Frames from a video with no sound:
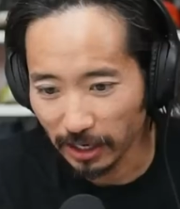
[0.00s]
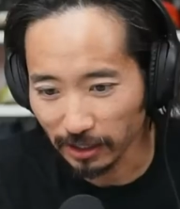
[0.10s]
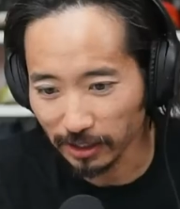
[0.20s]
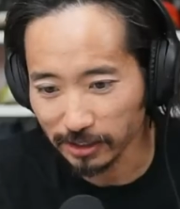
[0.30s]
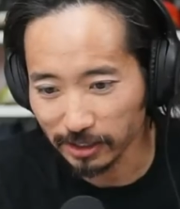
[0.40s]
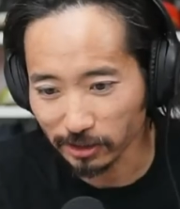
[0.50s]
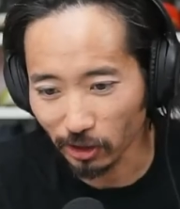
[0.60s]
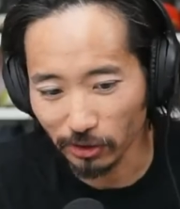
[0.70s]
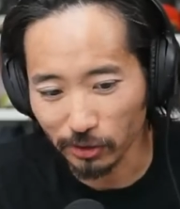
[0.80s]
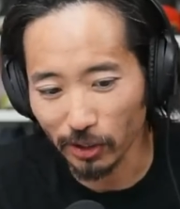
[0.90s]
yeah, Eliza says
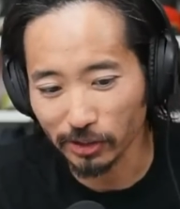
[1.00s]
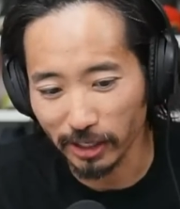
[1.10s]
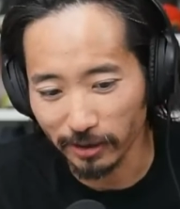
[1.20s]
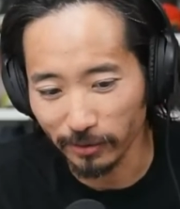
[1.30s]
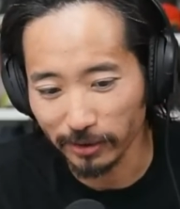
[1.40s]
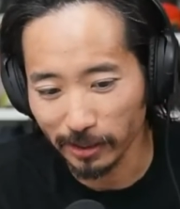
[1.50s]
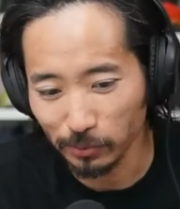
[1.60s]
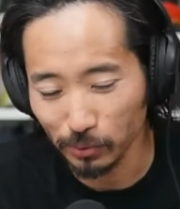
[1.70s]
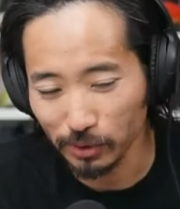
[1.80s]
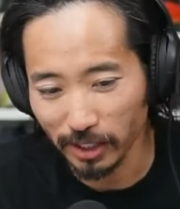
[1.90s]
all the tossed Gatorade
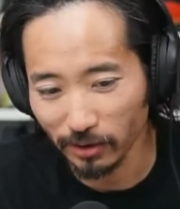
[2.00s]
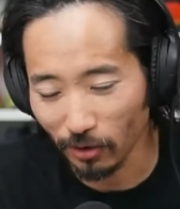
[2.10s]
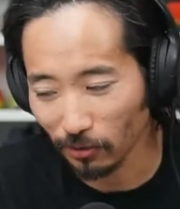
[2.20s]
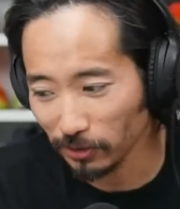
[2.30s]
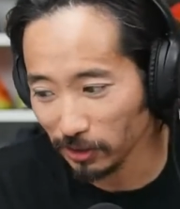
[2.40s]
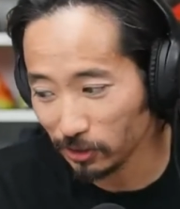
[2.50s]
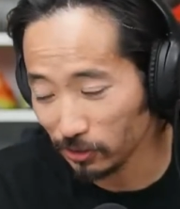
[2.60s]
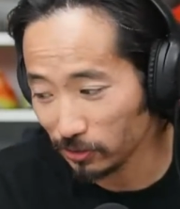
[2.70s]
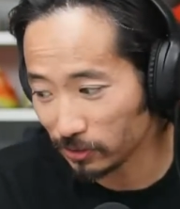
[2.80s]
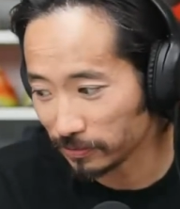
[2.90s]
cups will stain all the
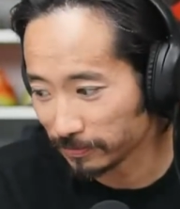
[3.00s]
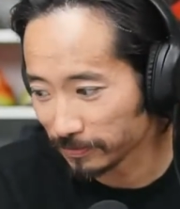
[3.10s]
shoes.